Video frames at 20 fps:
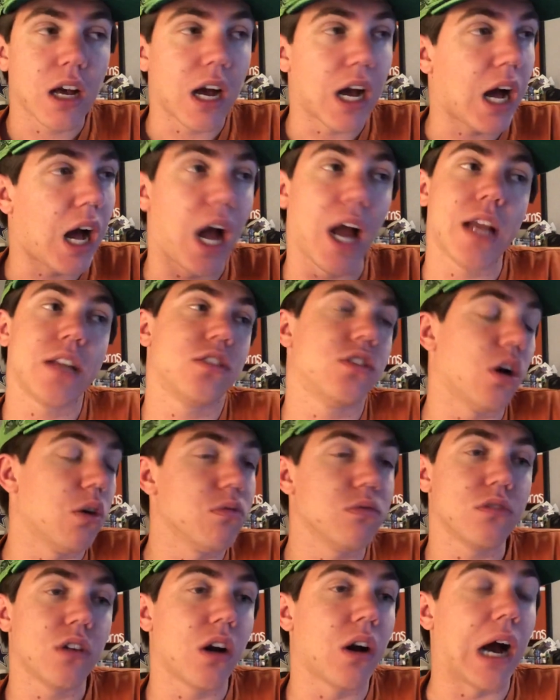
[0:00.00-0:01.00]
I
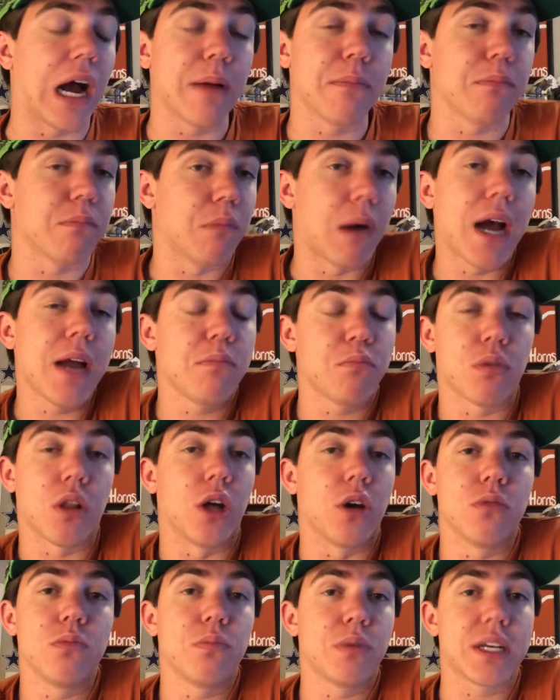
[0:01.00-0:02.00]
don't know. I'm mind
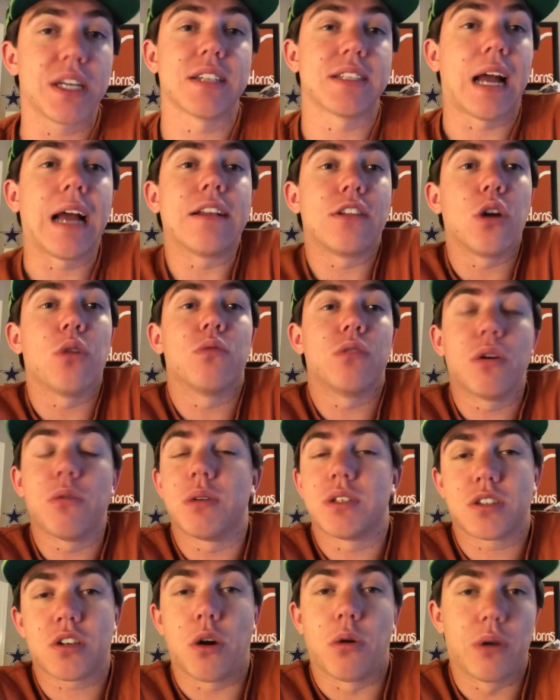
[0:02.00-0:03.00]
blown because I don't know
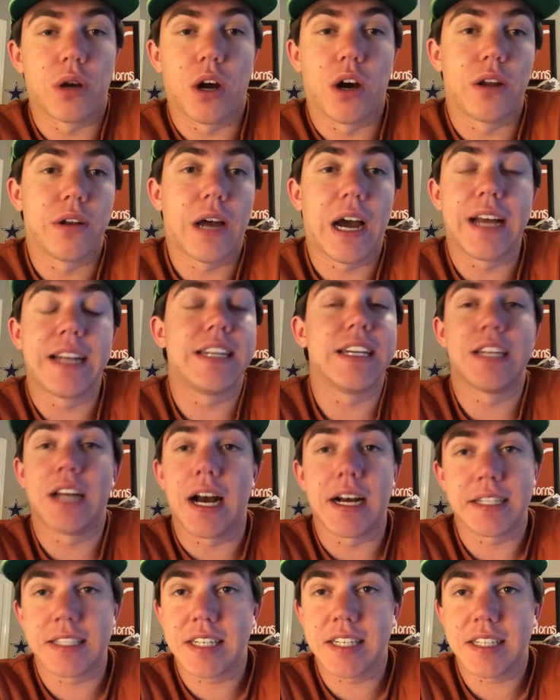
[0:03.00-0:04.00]
what's going on. I did
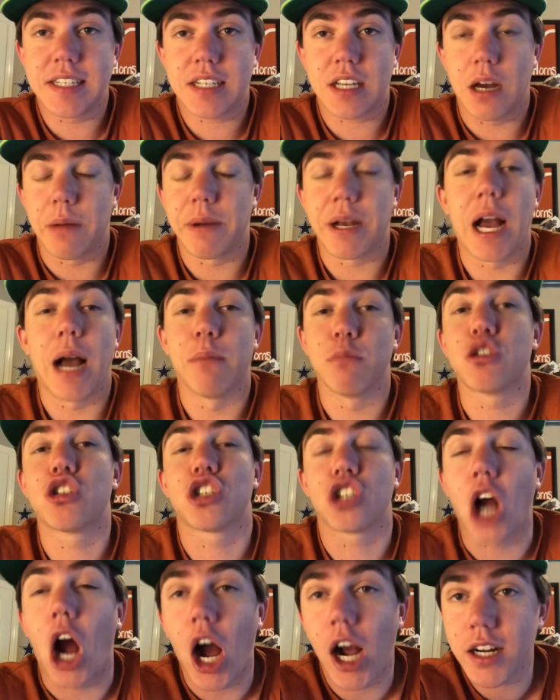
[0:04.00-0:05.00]
not see this coming. I'm
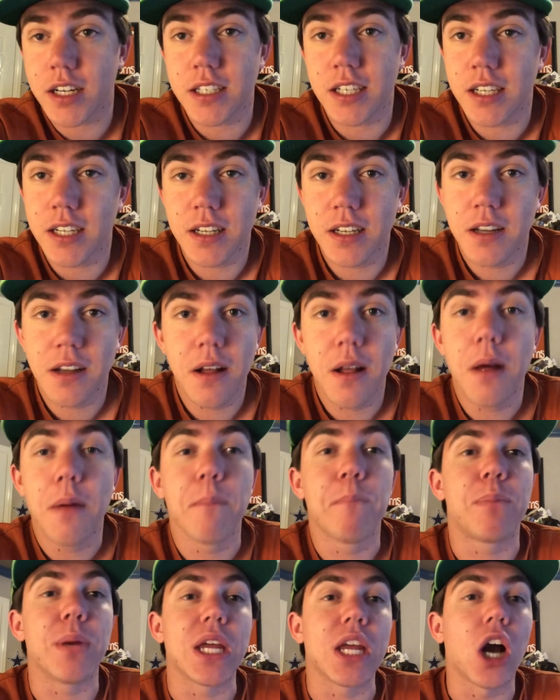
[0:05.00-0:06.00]
shocked
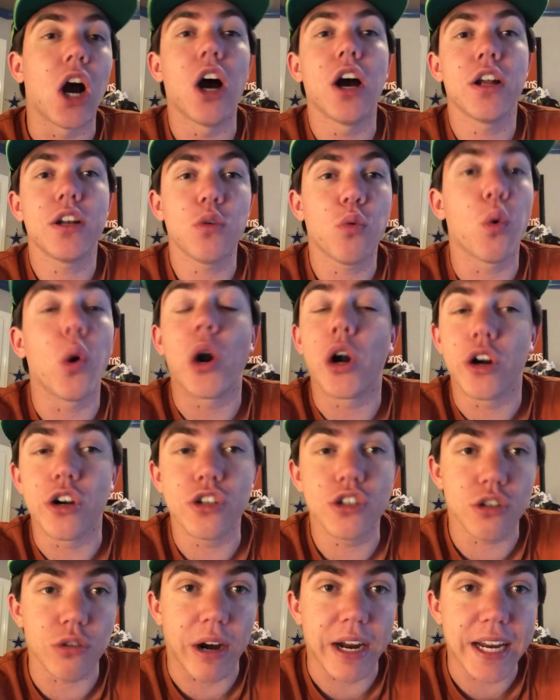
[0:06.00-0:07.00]
beyond
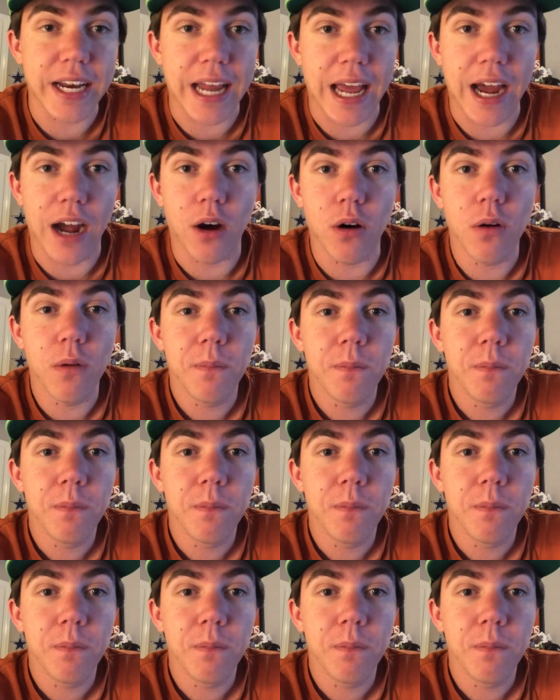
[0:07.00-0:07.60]
words right now.